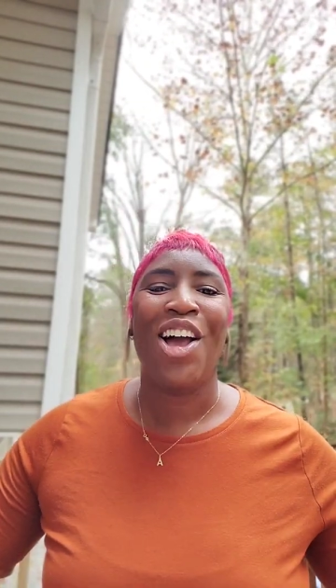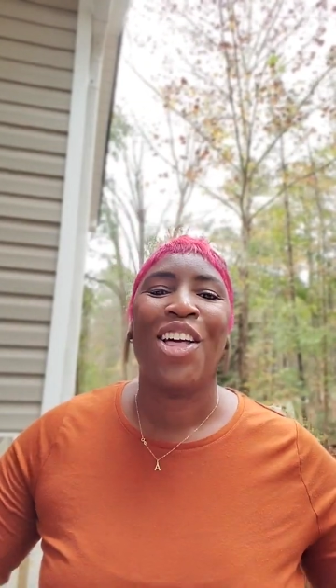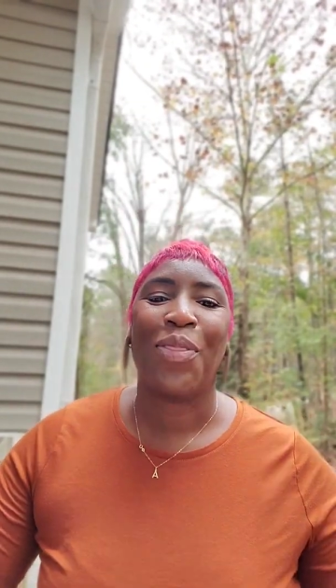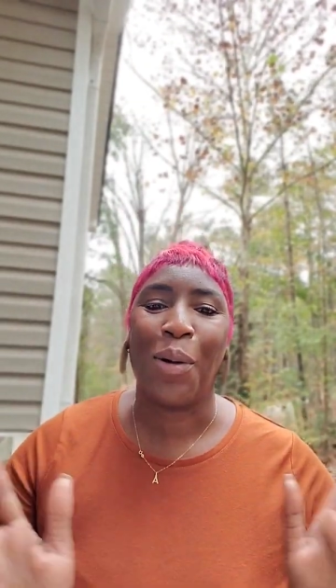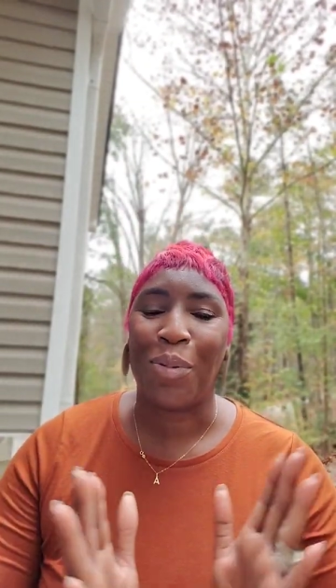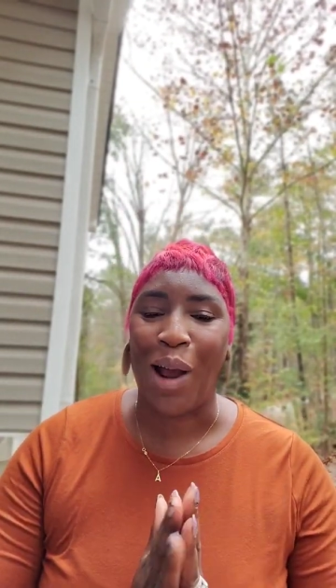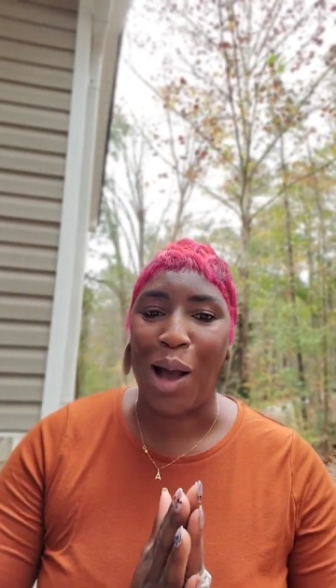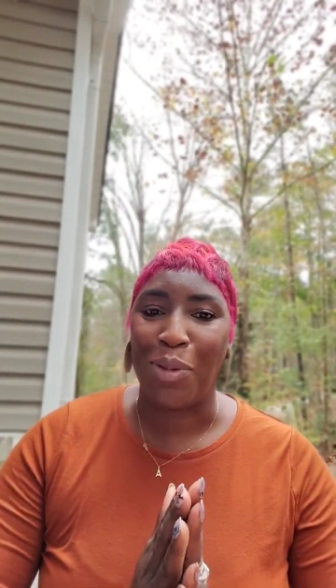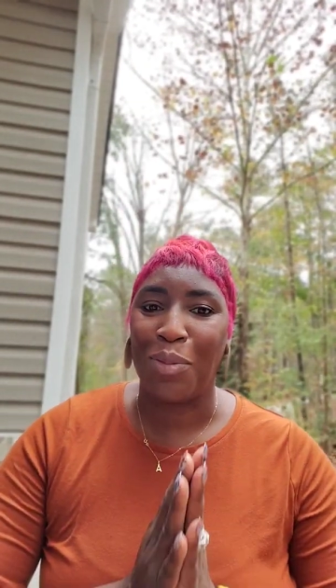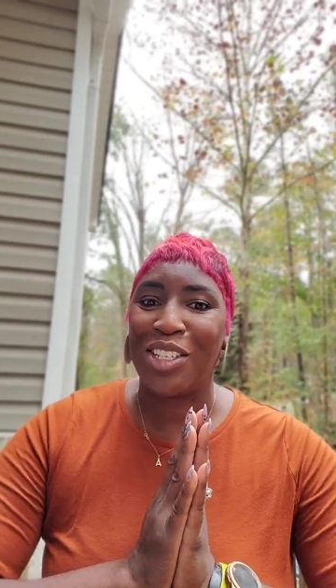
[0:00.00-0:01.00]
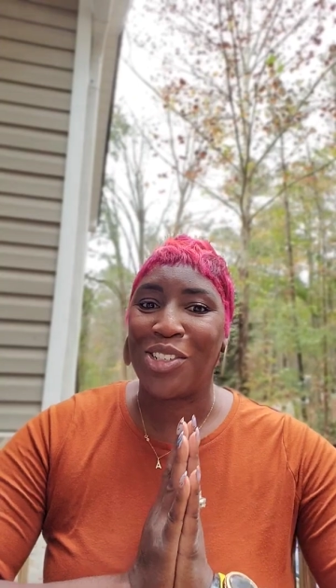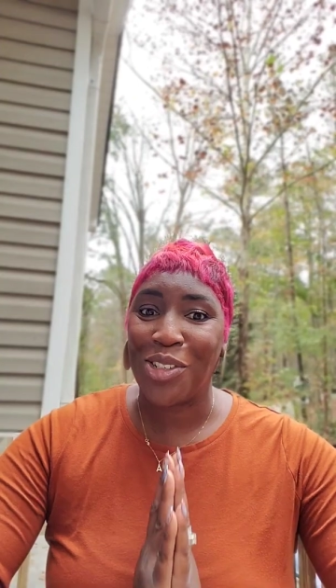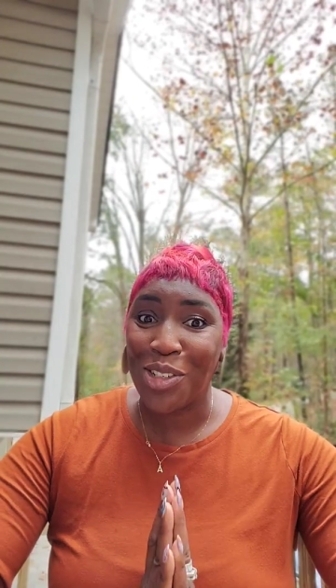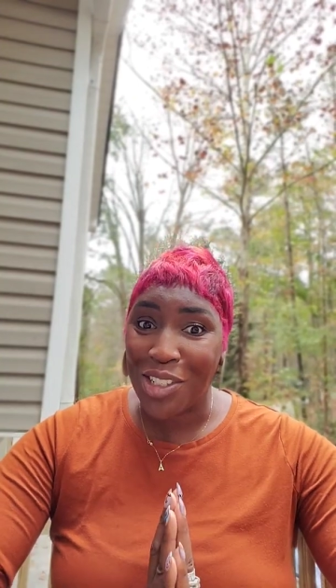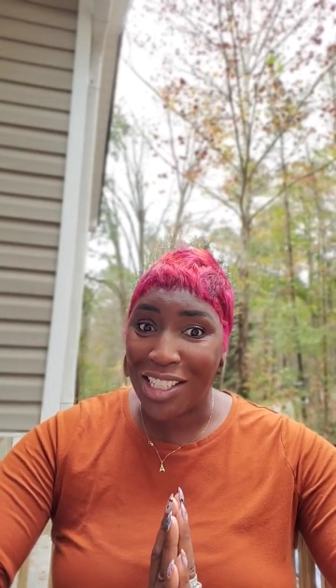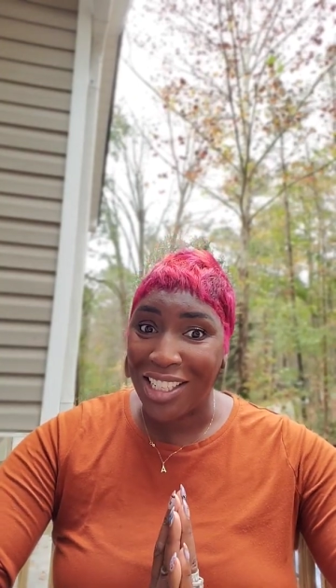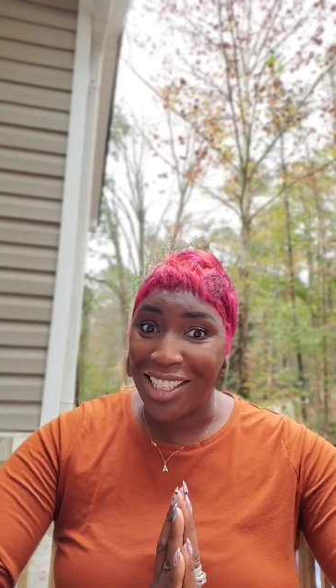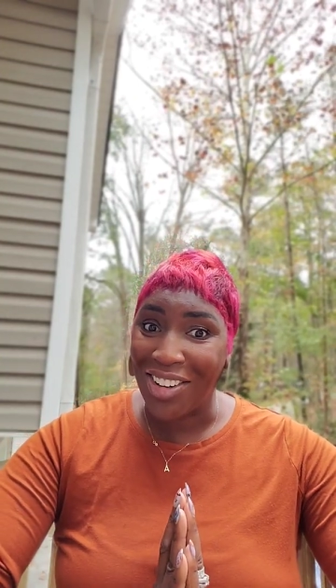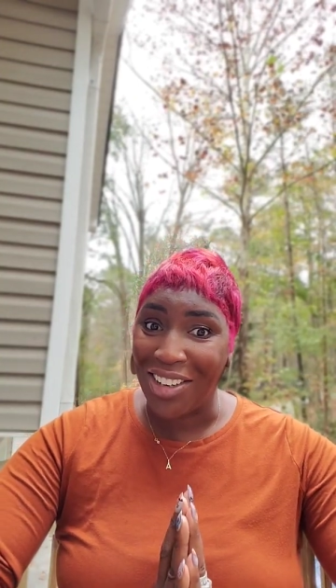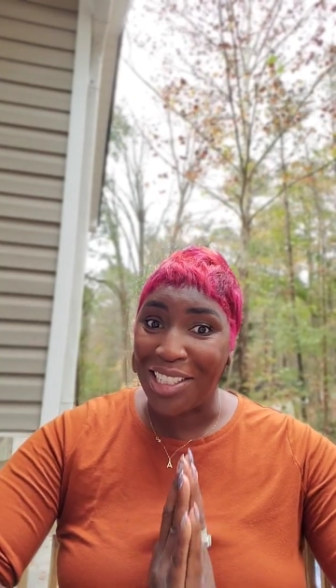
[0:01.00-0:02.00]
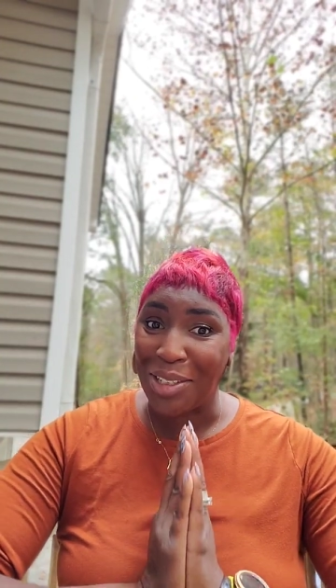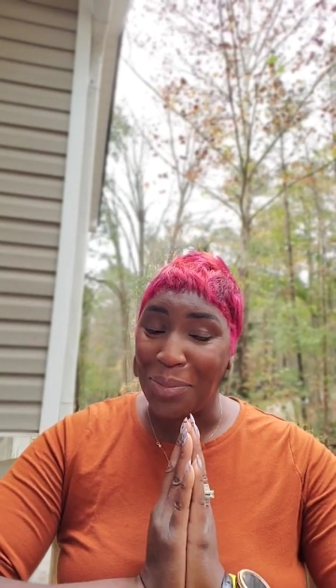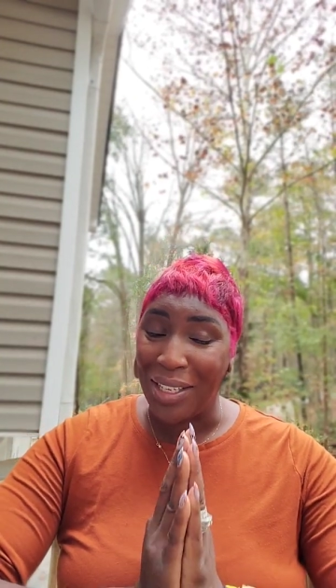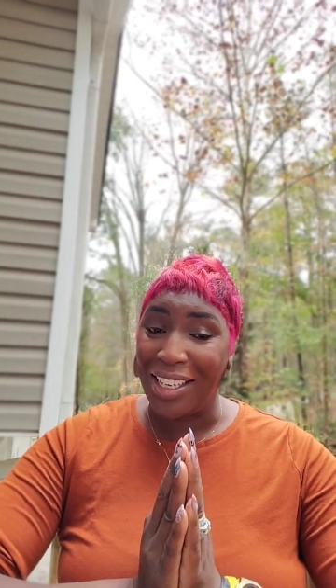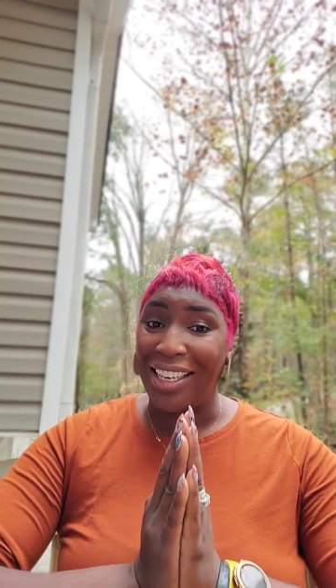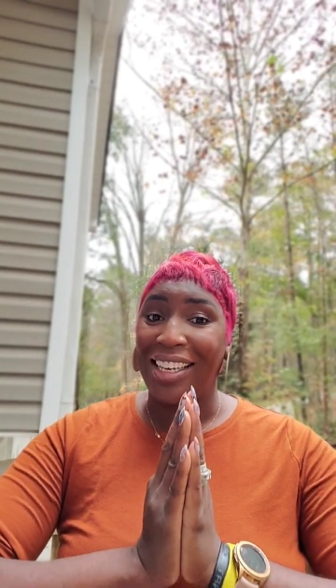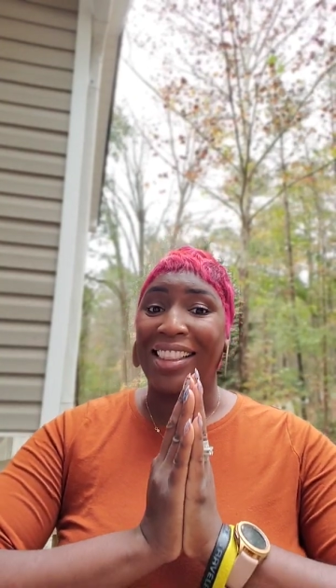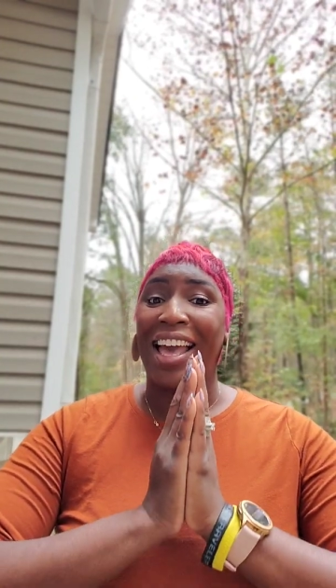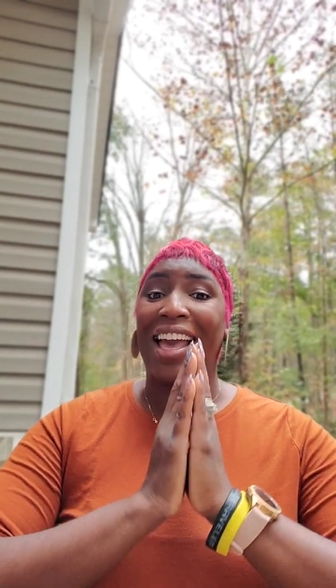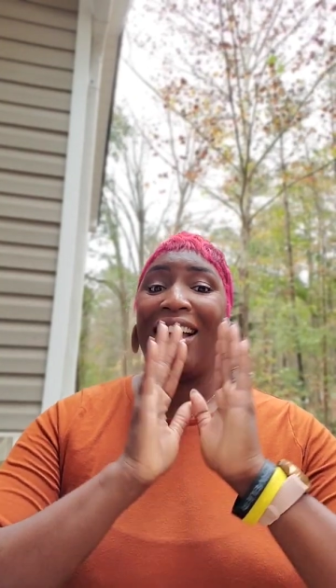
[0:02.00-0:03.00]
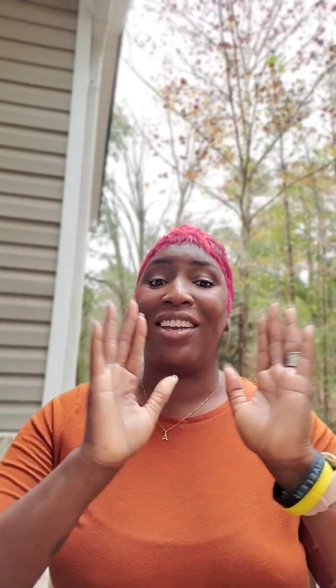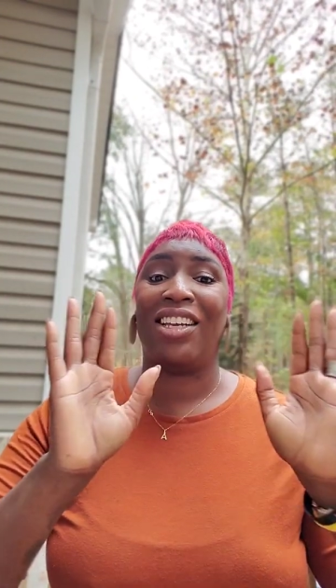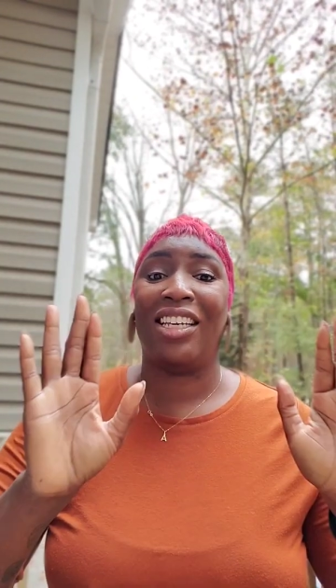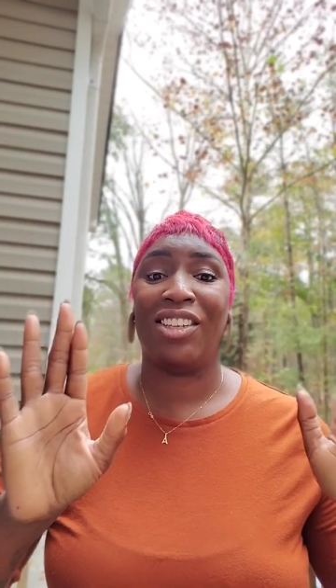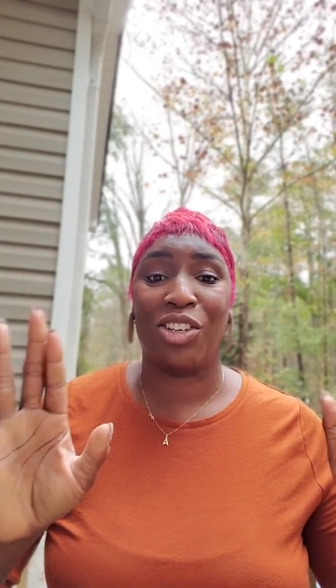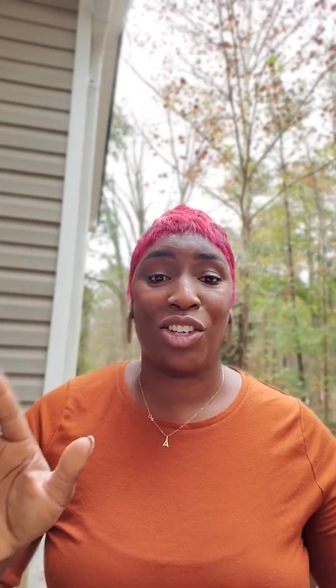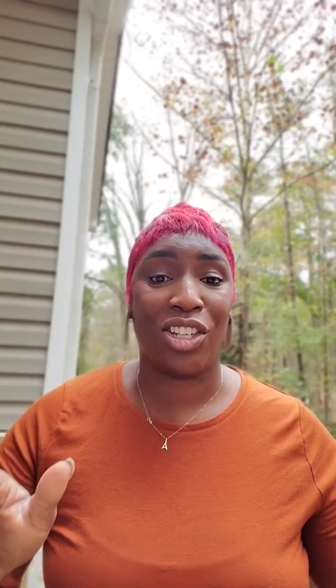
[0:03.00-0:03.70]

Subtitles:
The problem is usually going to be that either